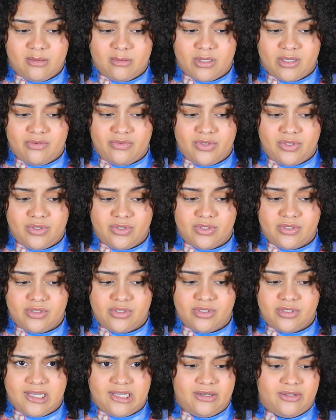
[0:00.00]
I'm confused.
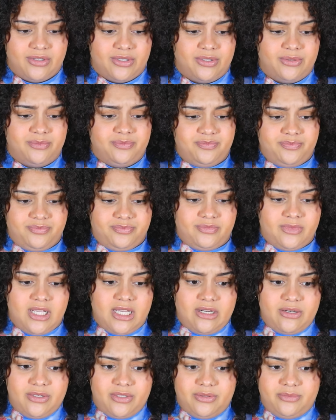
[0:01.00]
I don't know.
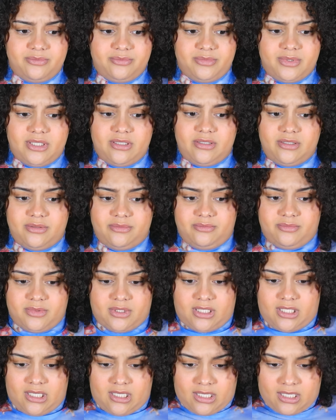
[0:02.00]
I don't know. I don't know.
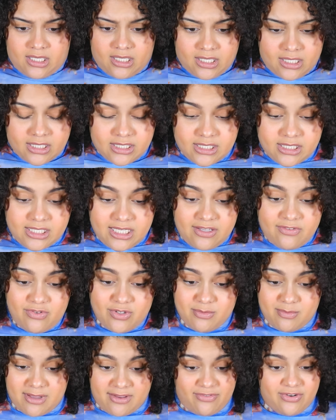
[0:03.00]
Steve
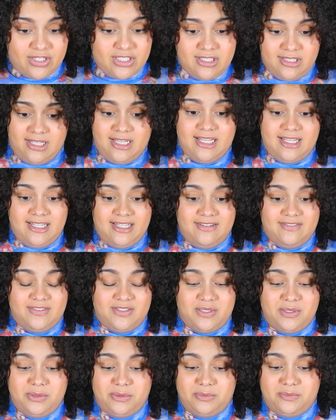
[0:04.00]
was my first love.
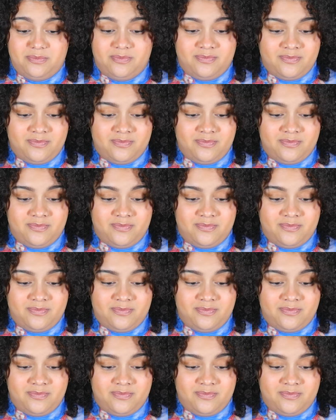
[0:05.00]
Oh.